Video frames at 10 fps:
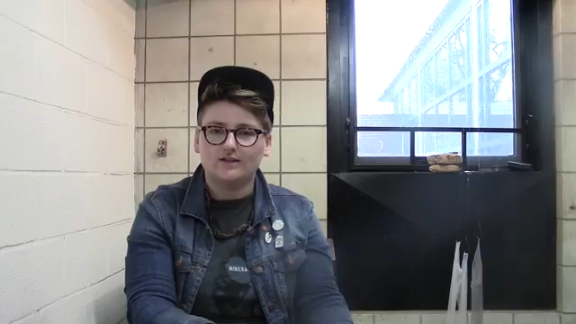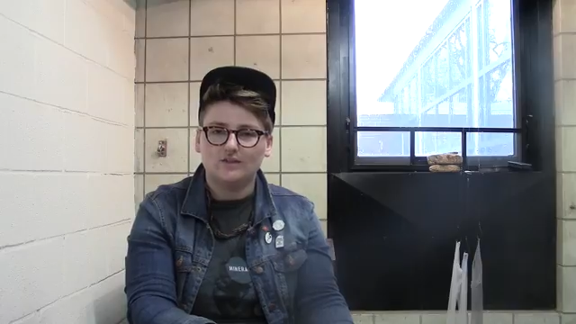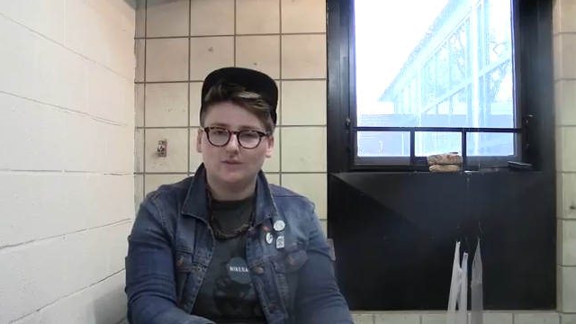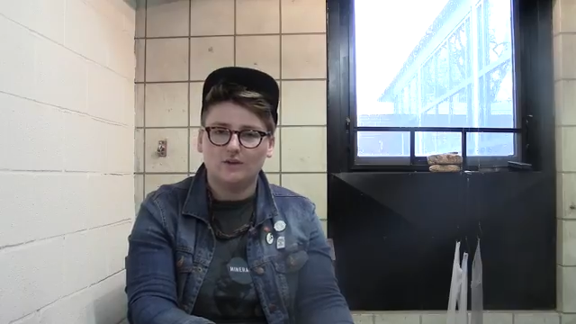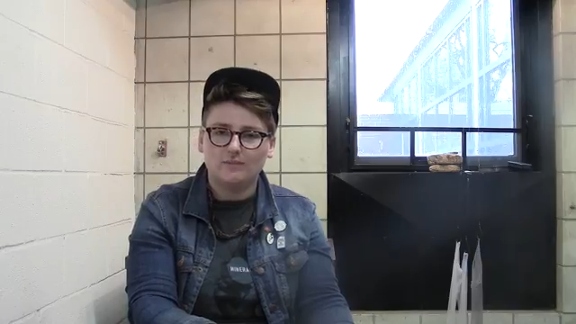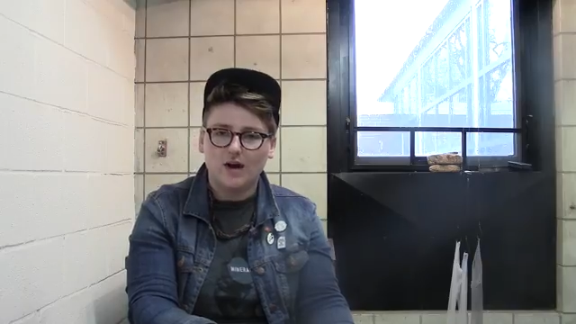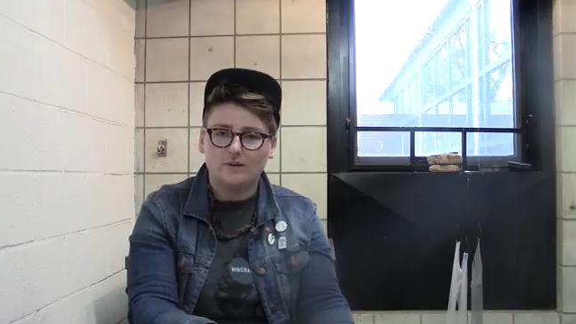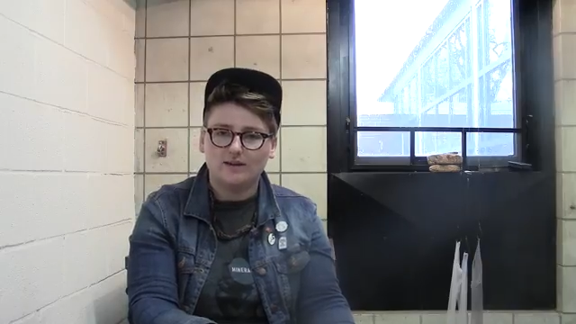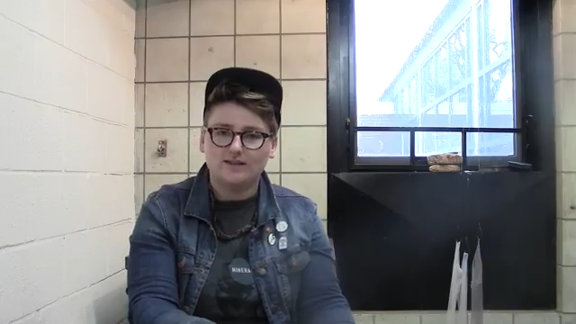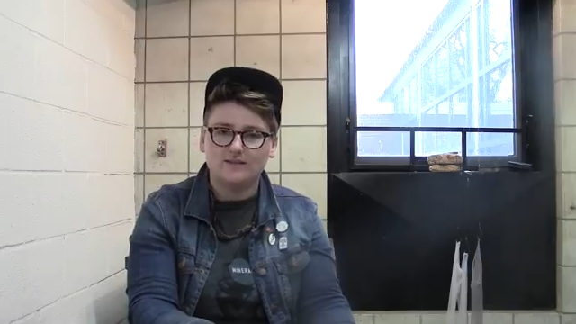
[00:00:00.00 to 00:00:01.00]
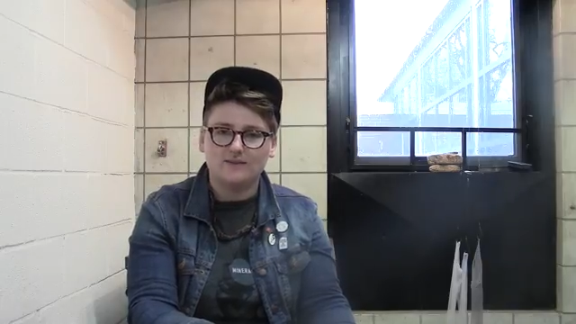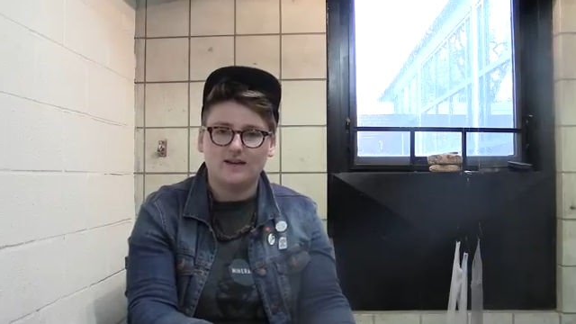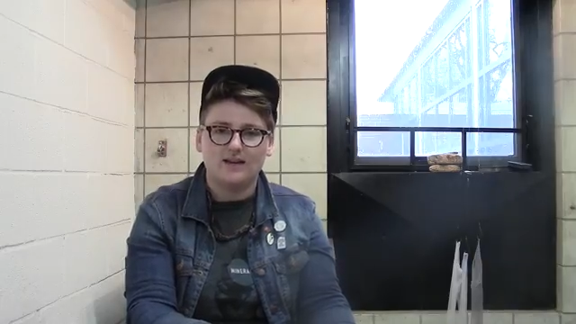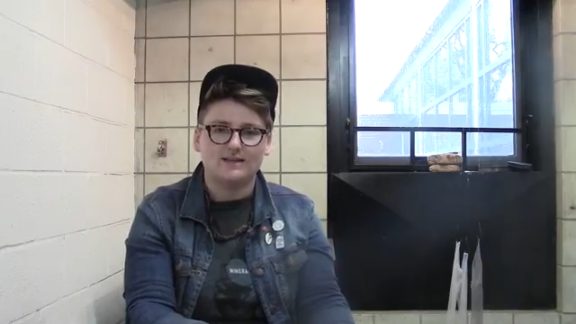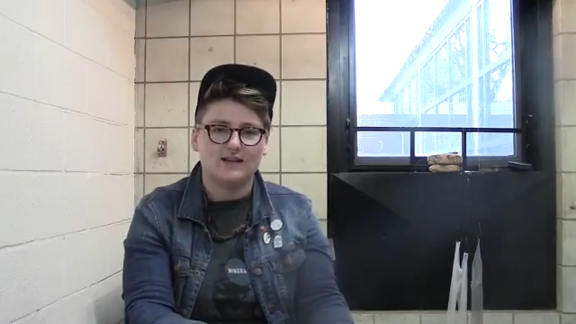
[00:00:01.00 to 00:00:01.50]
is super empowering to
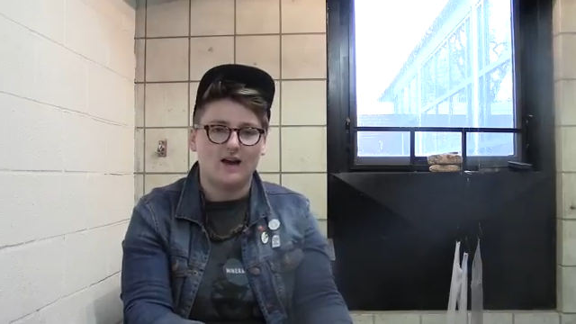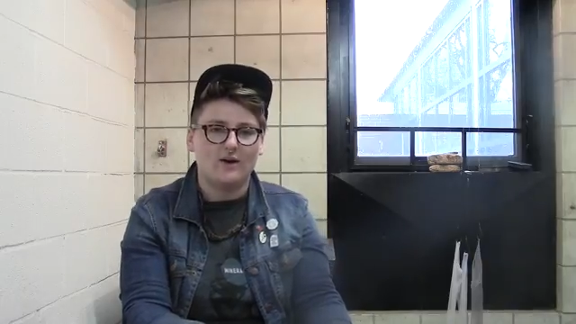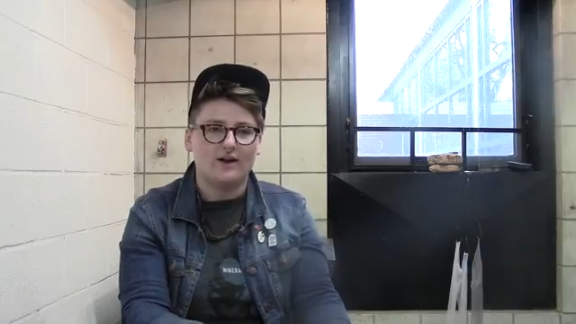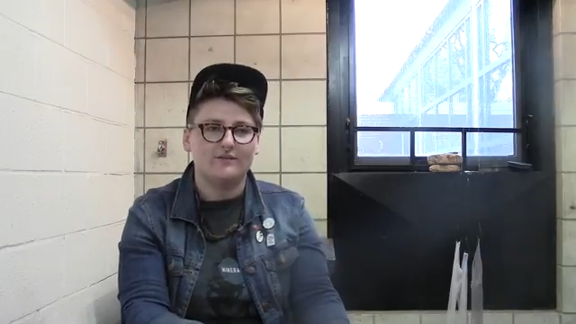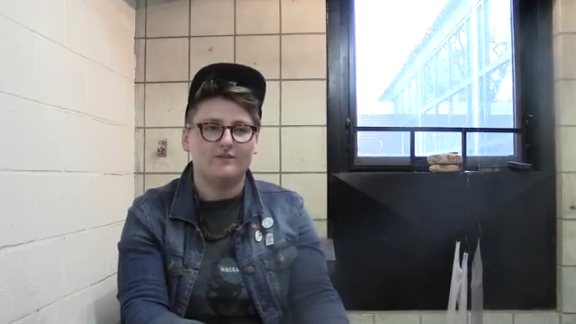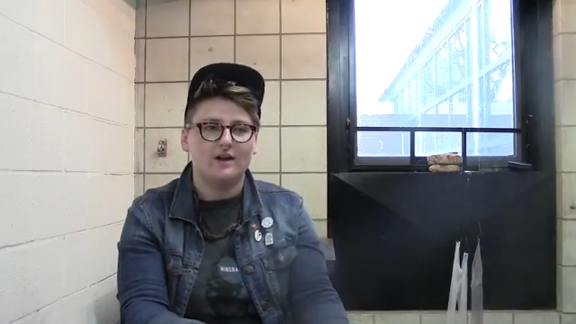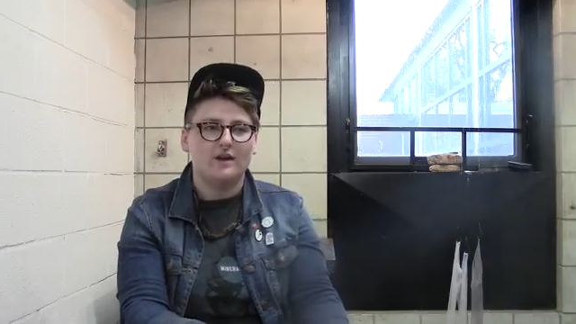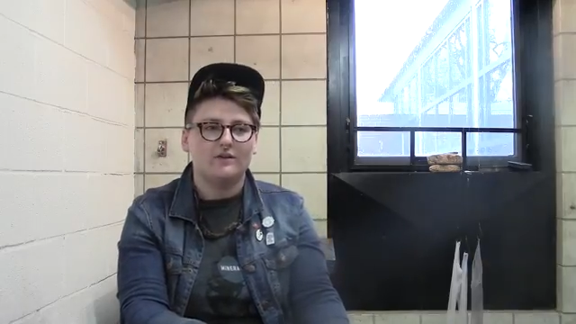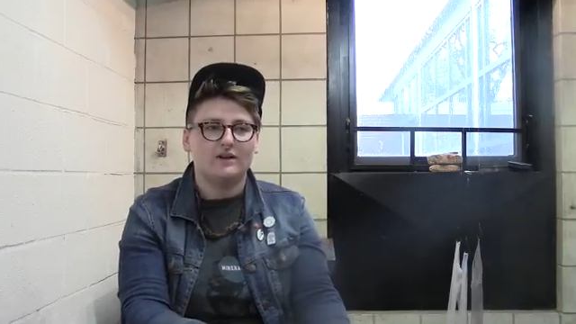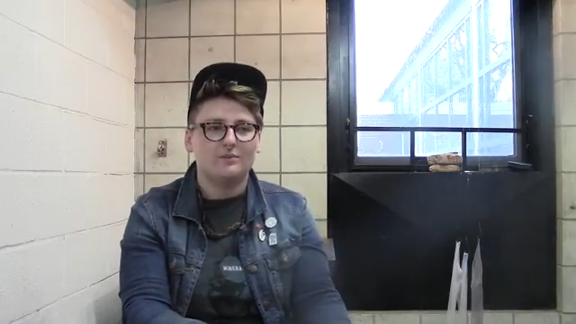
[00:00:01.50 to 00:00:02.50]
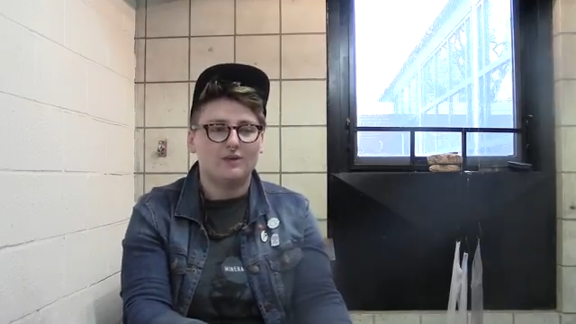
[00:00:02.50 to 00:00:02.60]
me. It's how I've really